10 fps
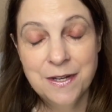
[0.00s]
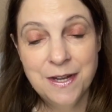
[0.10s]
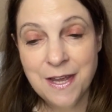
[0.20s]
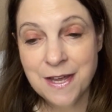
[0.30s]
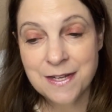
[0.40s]

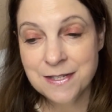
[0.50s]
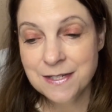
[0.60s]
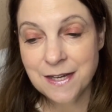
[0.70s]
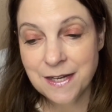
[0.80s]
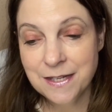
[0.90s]
And,
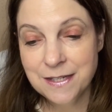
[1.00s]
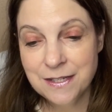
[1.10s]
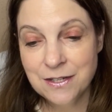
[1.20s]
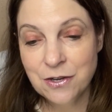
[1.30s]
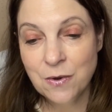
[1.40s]

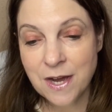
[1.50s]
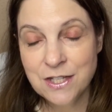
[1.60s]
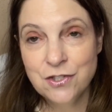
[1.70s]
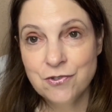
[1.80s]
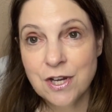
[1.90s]
you know, I
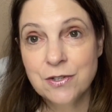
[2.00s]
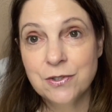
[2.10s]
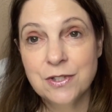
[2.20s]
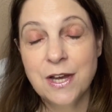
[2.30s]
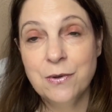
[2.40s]

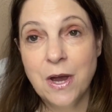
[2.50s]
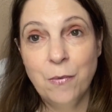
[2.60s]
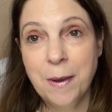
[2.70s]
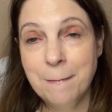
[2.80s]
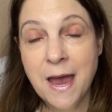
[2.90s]
struggled. I
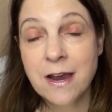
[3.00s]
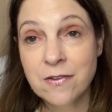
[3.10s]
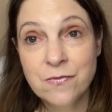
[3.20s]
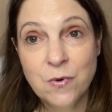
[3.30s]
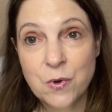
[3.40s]
went back
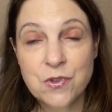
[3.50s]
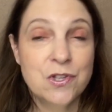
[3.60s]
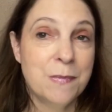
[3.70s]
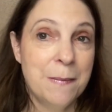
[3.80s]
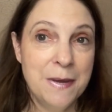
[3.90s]
and forth
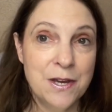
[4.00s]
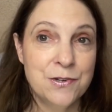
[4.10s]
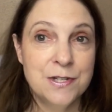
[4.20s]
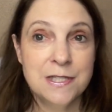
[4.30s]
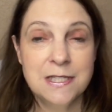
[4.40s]
to my
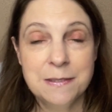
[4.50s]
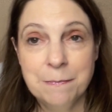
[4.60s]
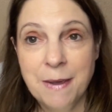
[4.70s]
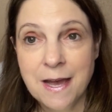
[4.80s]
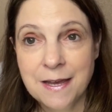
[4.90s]
parents
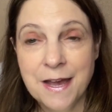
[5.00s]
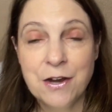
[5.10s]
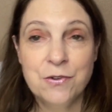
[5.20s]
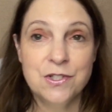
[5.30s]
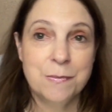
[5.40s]
and back
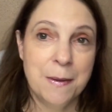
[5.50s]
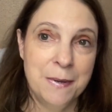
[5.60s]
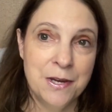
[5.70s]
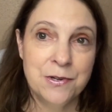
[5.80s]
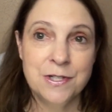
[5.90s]
out to my
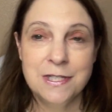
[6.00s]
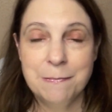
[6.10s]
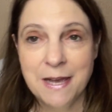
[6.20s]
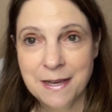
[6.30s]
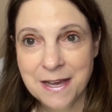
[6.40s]
parents to
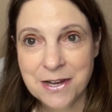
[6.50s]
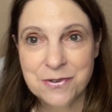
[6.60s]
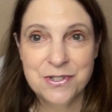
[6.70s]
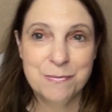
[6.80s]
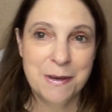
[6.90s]
back
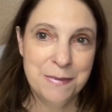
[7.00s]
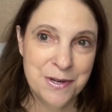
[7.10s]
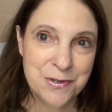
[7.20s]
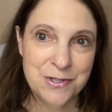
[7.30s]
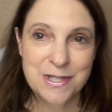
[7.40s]
out to my
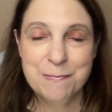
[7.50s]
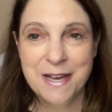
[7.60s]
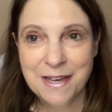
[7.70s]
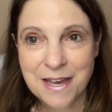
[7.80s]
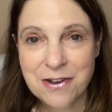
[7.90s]
parents to
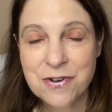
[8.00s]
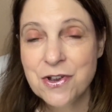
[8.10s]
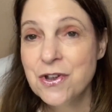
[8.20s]
back out